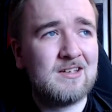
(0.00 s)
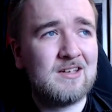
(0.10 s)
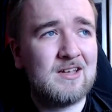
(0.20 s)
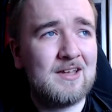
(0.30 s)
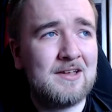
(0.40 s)

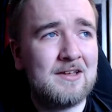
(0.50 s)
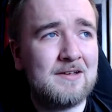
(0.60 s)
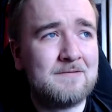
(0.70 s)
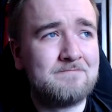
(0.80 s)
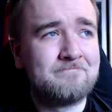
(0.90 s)

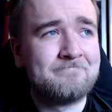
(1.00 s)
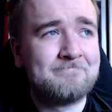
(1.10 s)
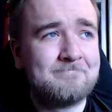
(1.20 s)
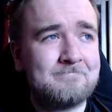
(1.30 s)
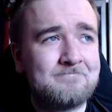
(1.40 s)
Um,
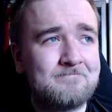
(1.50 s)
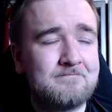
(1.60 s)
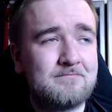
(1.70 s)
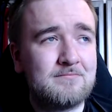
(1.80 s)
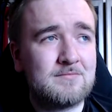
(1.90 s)

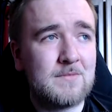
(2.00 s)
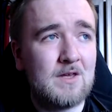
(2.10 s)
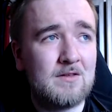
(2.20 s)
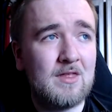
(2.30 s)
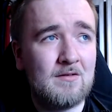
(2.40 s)

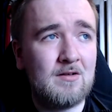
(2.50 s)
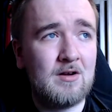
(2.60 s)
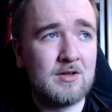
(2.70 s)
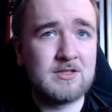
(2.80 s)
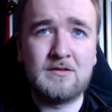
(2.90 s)
there, there are a
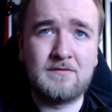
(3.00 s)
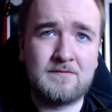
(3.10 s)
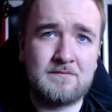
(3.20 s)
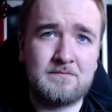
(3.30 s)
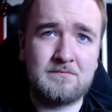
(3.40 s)
lot of
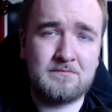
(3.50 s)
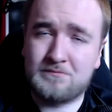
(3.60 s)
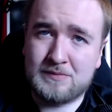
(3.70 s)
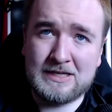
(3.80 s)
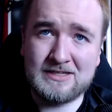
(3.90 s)

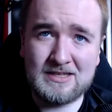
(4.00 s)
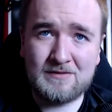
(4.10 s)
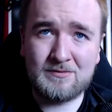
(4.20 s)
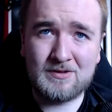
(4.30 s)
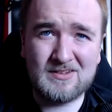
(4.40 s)
places
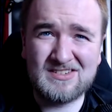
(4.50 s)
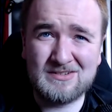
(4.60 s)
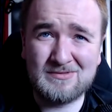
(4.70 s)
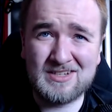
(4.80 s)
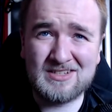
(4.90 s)
everyone go to
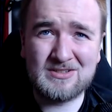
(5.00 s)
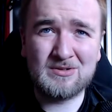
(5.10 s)
where you can talk